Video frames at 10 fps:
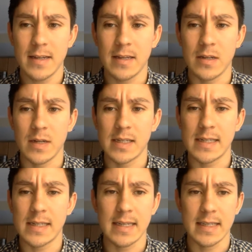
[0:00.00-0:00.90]
you know, I
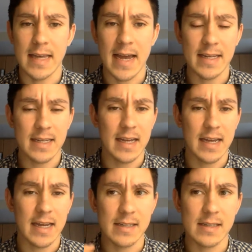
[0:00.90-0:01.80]
see that
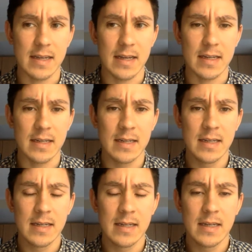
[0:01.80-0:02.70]
as uh,
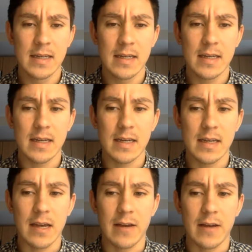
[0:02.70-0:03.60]

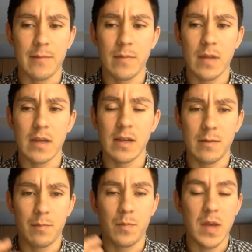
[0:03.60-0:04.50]
um, eh,
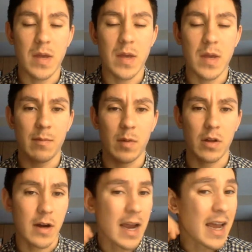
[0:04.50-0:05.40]
being
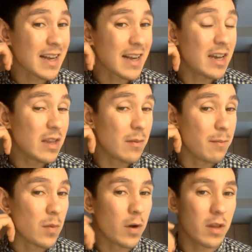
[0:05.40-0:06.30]
similar. And kind of the
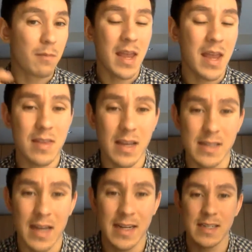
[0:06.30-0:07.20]
one of the main things
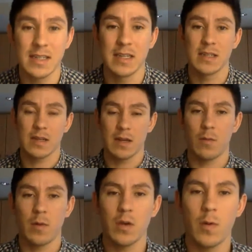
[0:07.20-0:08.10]
I see is kind of
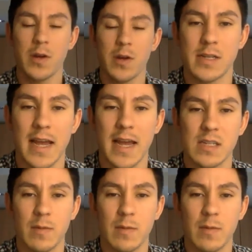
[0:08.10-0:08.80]
one of the questions I asked